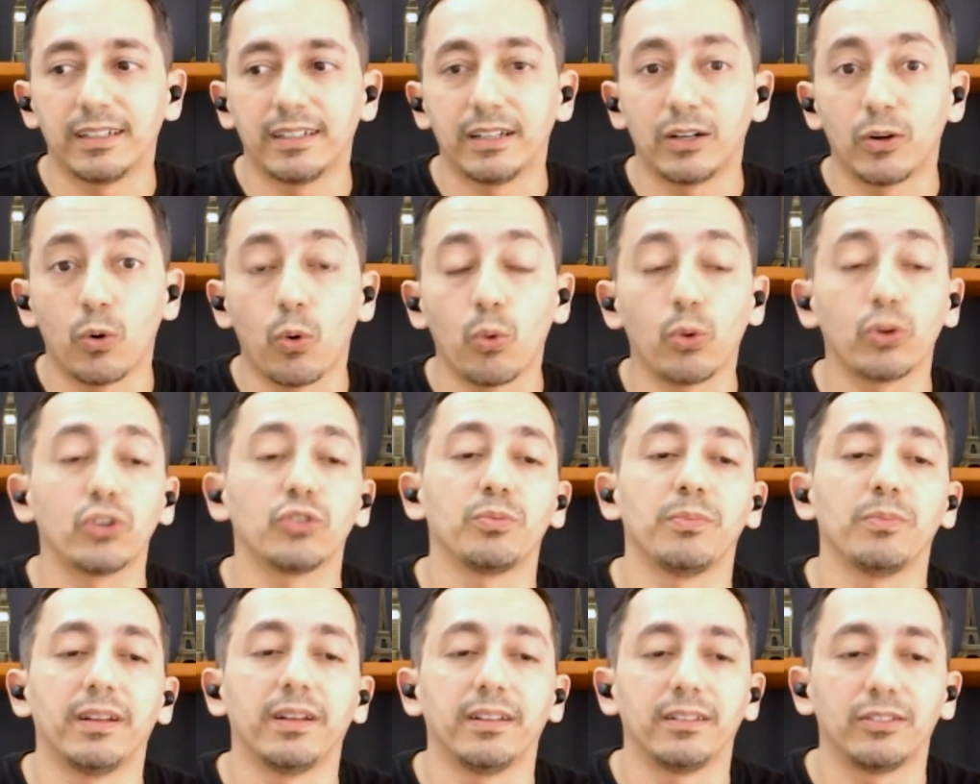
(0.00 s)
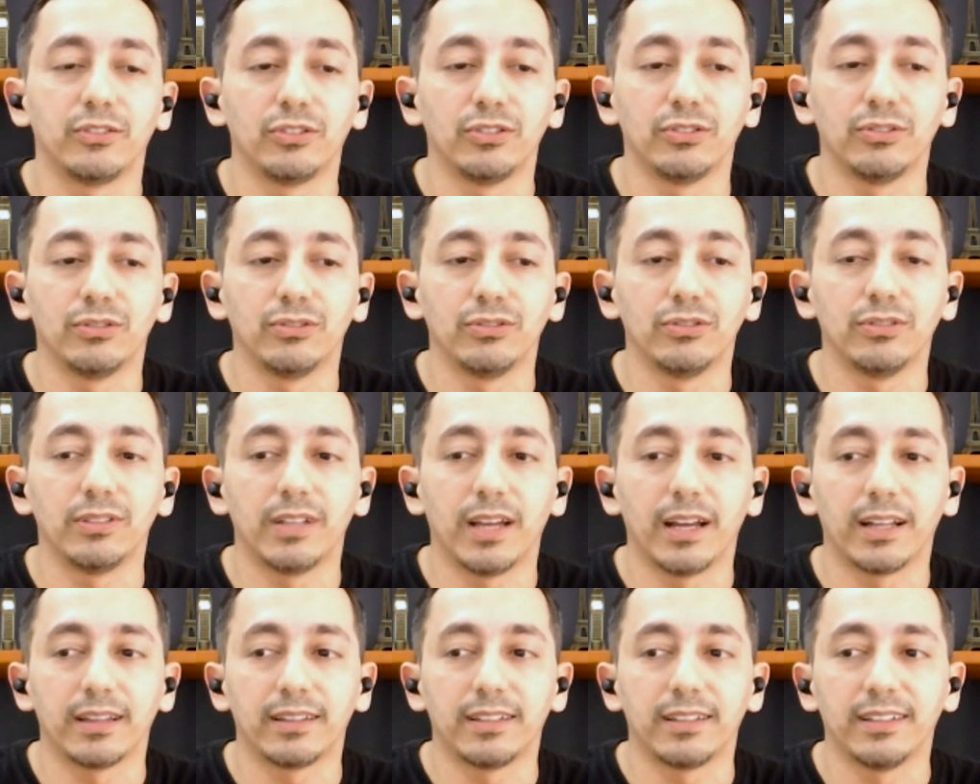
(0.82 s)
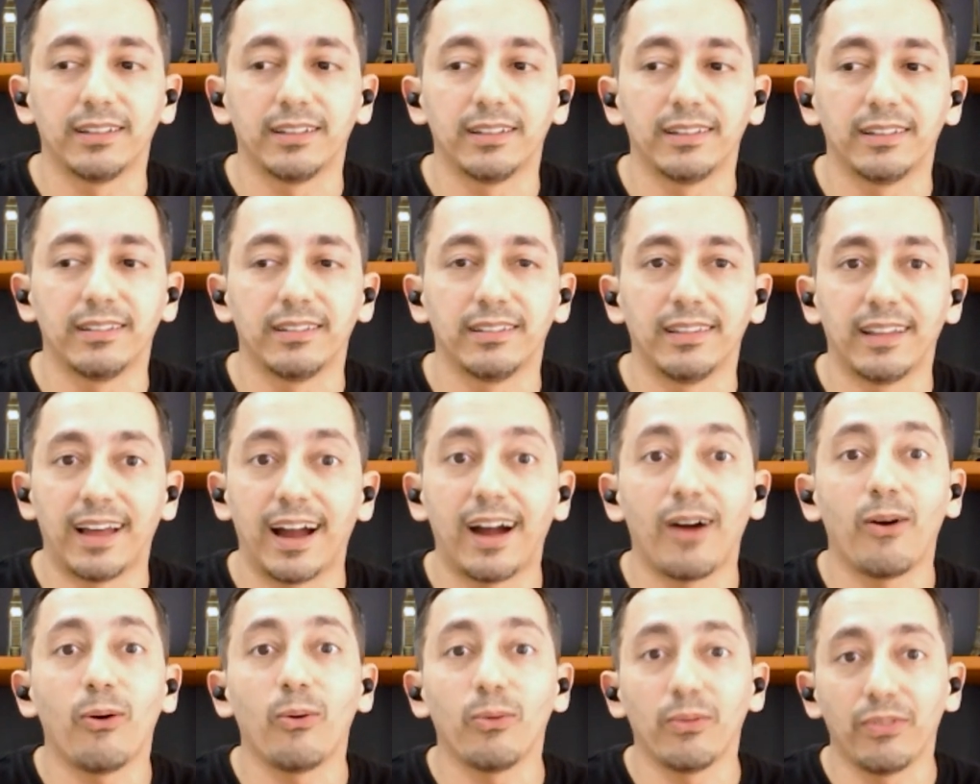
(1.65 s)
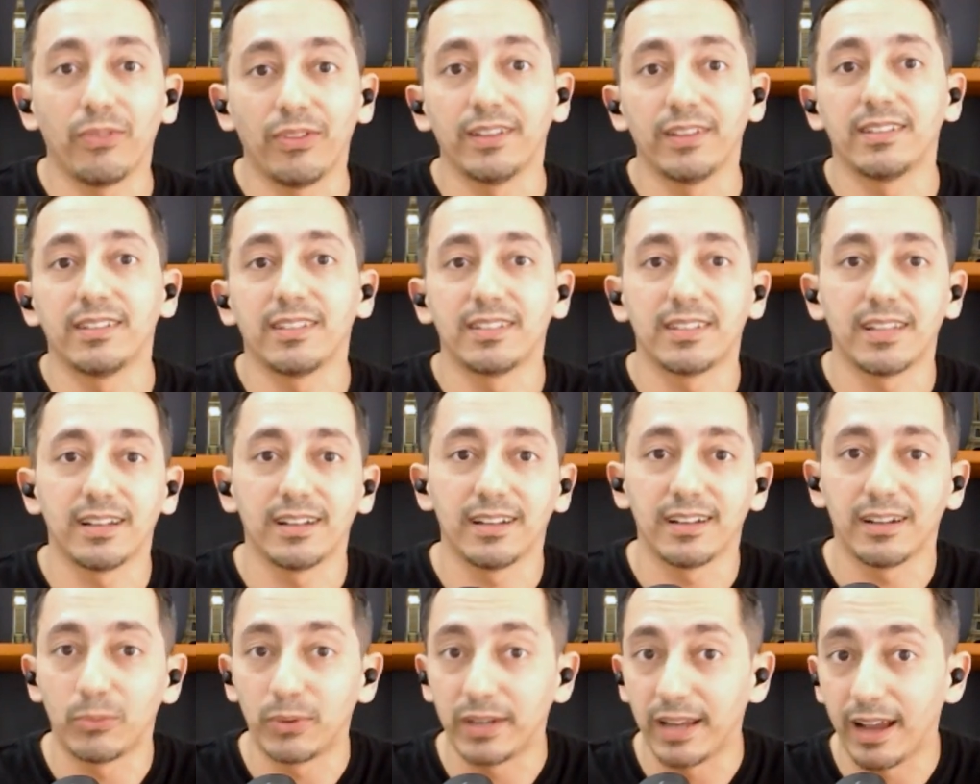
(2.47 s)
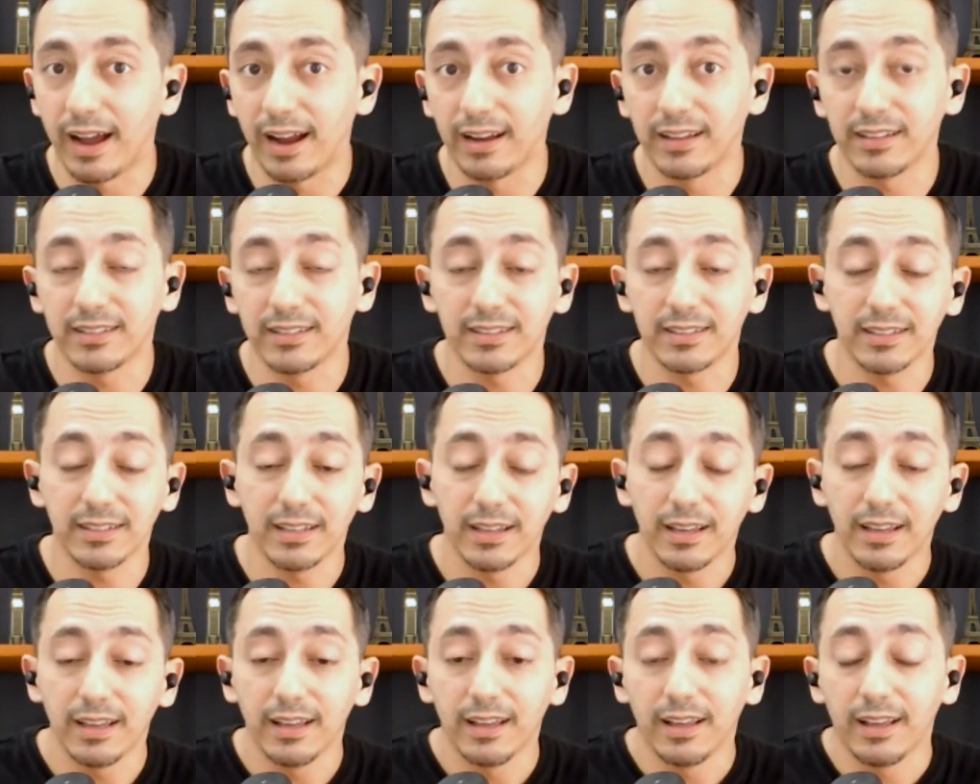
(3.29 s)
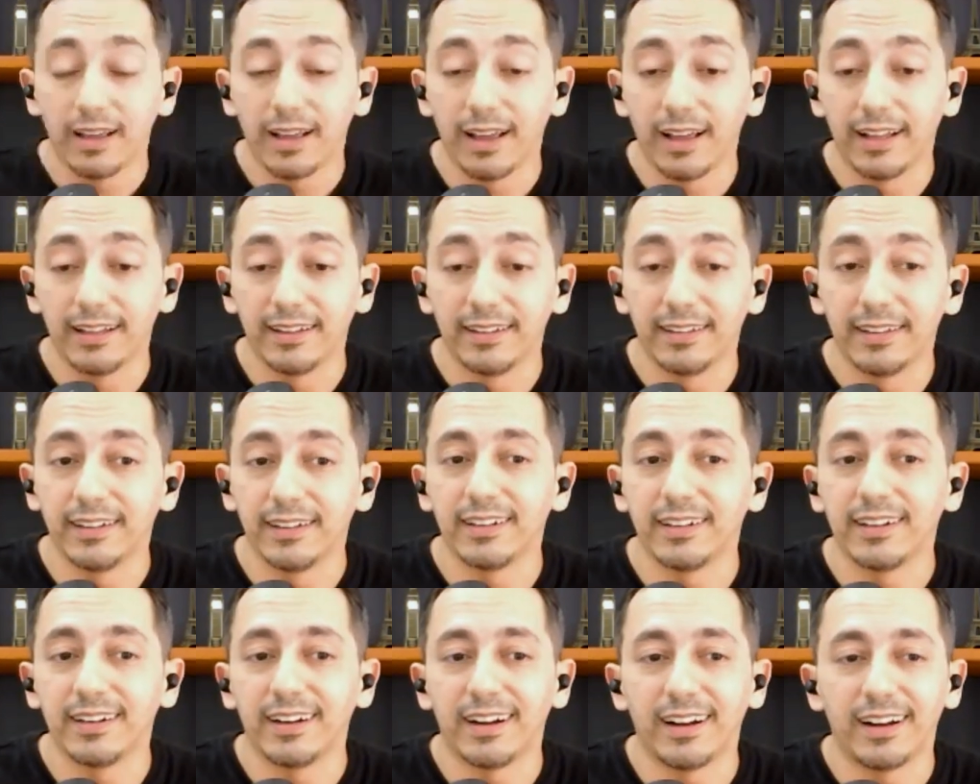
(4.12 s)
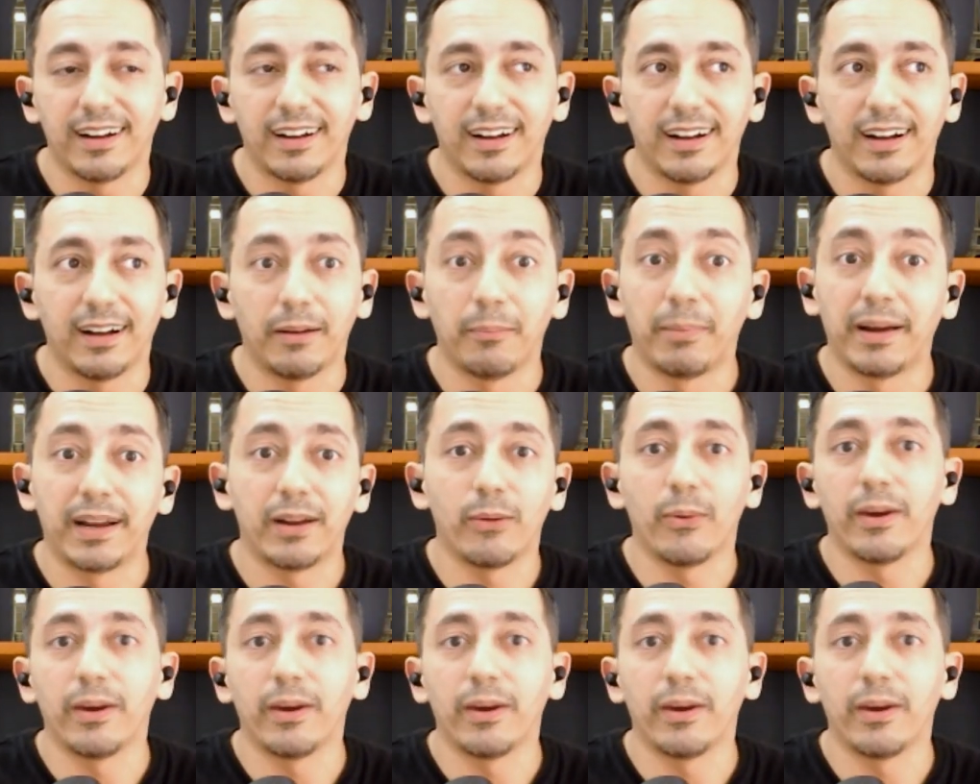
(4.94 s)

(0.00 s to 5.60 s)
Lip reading: encouragement to do that. And now this is a reality. And by the